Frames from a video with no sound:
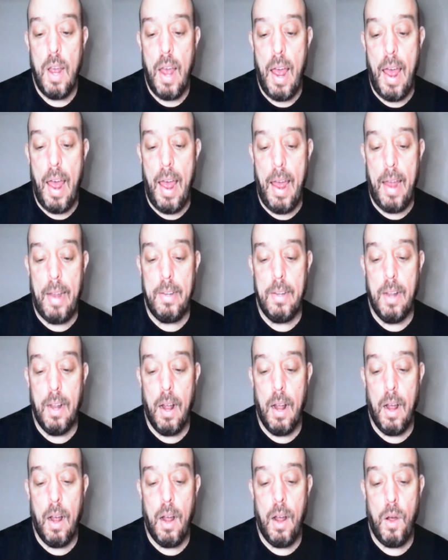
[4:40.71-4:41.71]
And
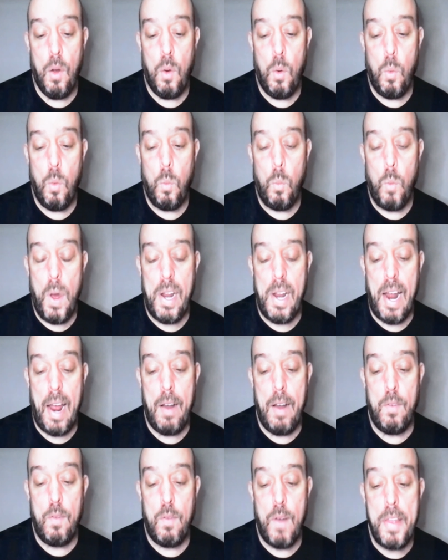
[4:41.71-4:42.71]
when I
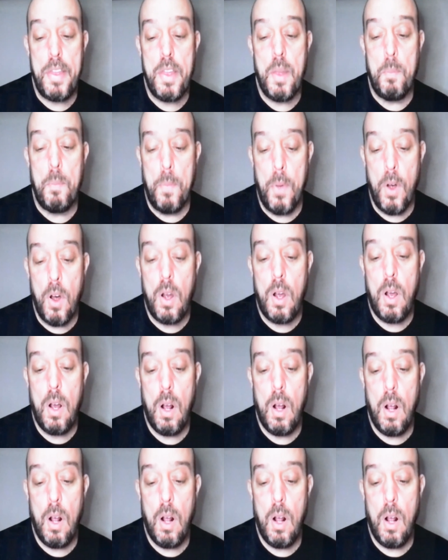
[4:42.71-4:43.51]
read the book,